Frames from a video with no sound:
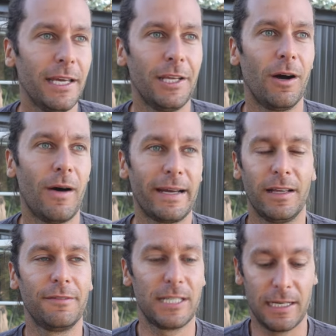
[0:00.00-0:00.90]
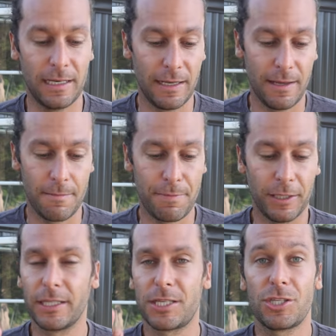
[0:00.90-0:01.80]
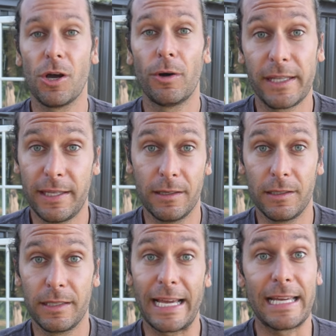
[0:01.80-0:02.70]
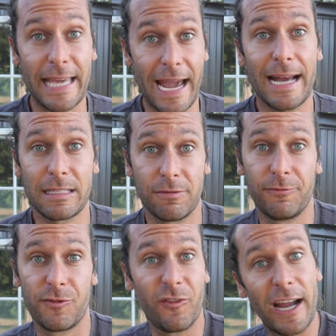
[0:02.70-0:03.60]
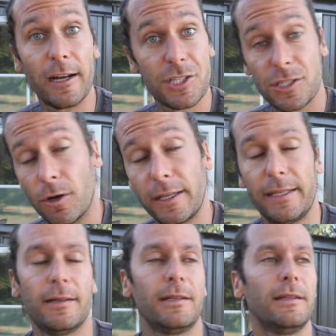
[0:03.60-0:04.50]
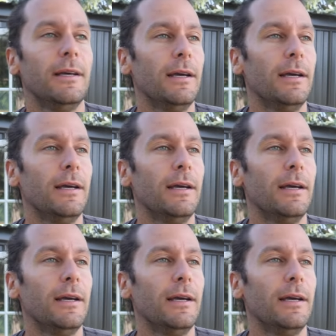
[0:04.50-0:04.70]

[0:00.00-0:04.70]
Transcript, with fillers: You know, I'd love to build a soda kiln, like a gas-fired soda kiln.